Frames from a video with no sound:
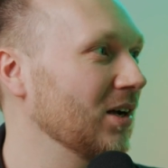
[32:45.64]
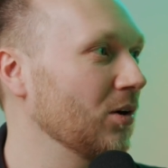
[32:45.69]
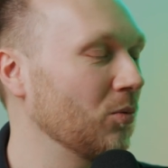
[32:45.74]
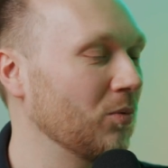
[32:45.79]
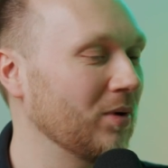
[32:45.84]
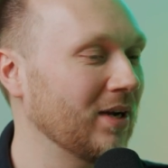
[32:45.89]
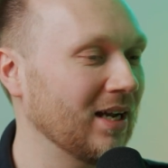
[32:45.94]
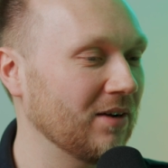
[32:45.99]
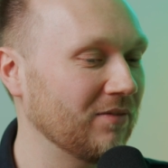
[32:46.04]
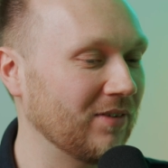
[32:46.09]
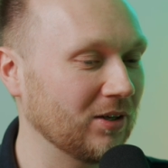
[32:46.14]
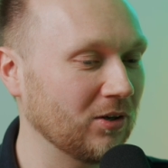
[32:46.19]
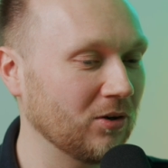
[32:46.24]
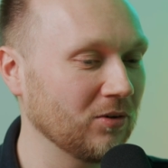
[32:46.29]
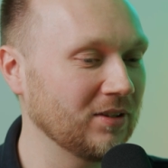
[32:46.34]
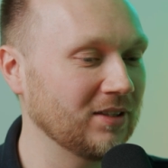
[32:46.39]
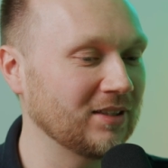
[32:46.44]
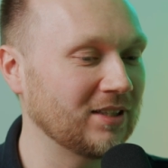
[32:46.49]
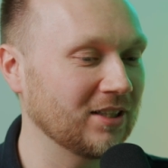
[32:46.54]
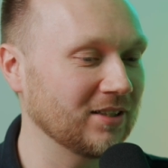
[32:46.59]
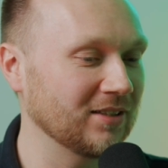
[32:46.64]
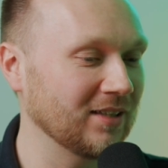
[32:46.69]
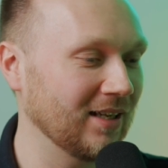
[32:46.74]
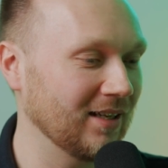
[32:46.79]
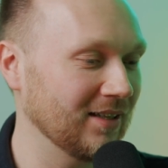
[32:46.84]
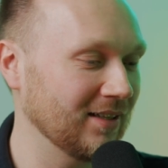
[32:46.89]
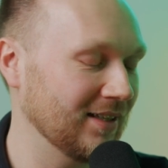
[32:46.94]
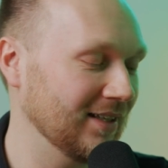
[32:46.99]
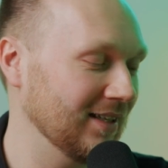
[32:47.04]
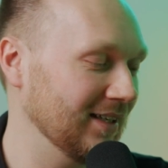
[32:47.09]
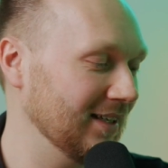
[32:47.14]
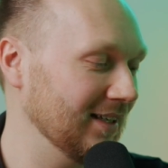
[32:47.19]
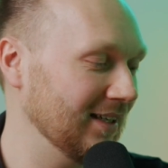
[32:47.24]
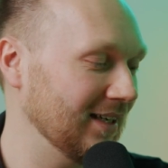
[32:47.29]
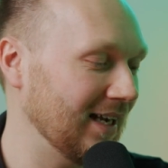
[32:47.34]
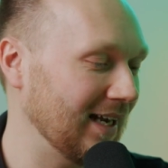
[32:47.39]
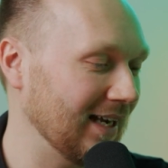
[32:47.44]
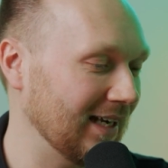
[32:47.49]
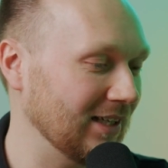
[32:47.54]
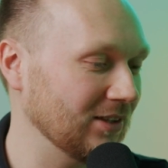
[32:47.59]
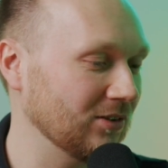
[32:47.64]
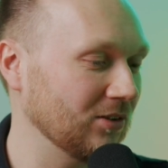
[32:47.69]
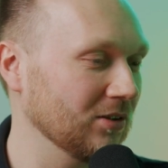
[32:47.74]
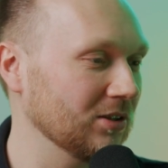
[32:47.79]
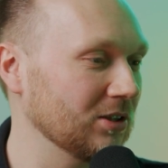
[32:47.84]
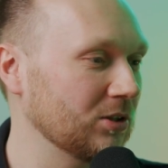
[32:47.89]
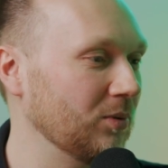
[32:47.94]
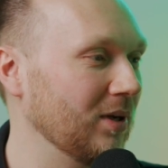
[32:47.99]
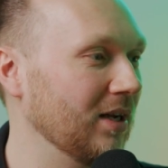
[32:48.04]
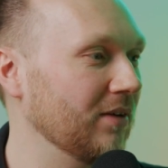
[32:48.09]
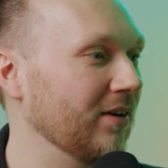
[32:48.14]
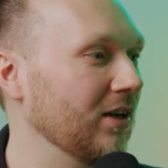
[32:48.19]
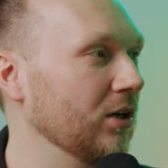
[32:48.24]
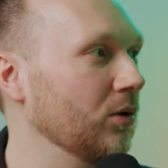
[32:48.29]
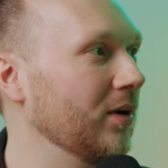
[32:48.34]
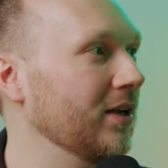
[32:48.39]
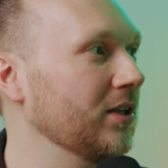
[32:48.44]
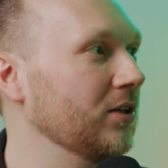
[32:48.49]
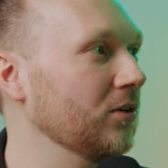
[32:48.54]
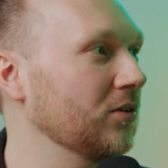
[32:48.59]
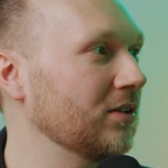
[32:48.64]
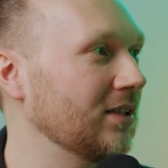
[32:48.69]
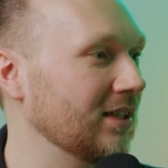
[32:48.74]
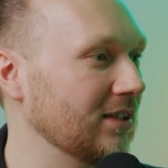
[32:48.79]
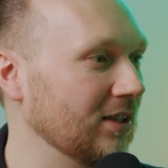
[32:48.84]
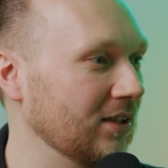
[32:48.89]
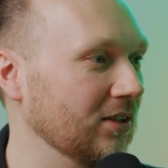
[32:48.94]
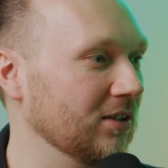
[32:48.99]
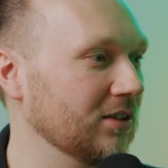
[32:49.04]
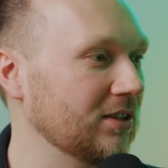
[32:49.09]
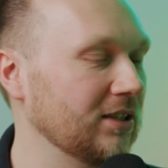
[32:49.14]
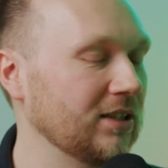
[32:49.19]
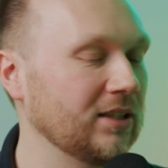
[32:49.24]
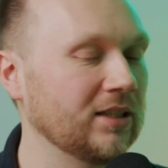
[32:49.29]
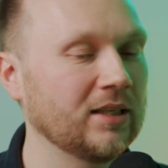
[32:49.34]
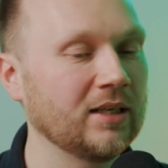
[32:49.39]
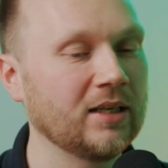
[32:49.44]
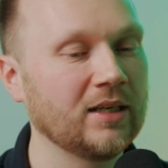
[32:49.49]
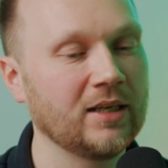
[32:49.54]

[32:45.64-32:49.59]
we have our own internal hackathons. We evaluate new technology.